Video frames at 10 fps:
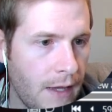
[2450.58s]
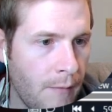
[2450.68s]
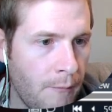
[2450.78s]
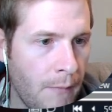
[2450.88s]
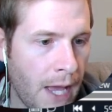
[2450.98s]

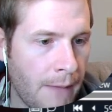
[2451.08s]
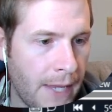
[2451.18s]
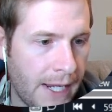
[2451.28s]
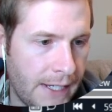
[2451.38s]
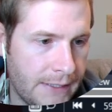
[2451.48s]
my
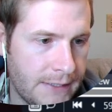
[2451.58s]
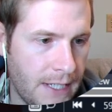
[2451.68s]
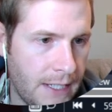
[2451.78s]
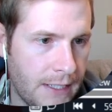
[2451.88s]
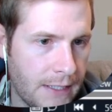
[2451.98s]
man
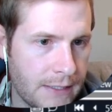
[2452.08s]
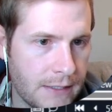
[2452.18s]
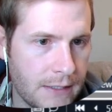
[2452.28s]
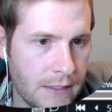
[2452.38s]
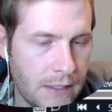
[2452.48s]
take it?
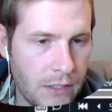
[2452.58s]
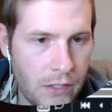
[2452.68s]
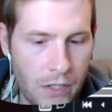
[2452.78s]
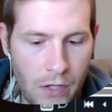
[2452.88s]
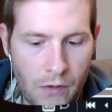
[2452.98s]

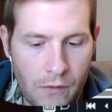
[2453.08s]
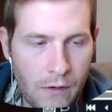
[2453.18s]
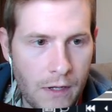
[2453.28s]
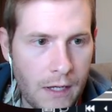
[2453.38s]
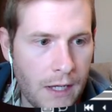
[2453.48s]
No.
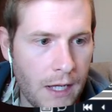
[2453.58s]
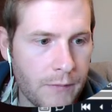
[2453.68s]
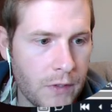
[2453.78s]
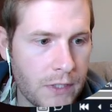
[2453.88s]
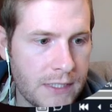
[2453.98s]

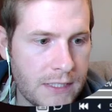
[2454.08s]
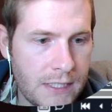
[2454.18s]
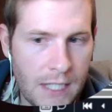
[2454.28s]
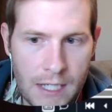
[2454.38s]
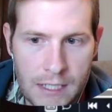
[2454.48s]
I'm going to
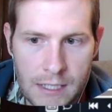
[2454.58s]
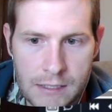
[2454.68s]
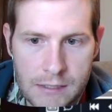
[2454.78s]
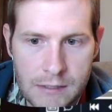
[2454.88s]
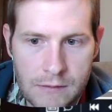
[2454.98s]
take it.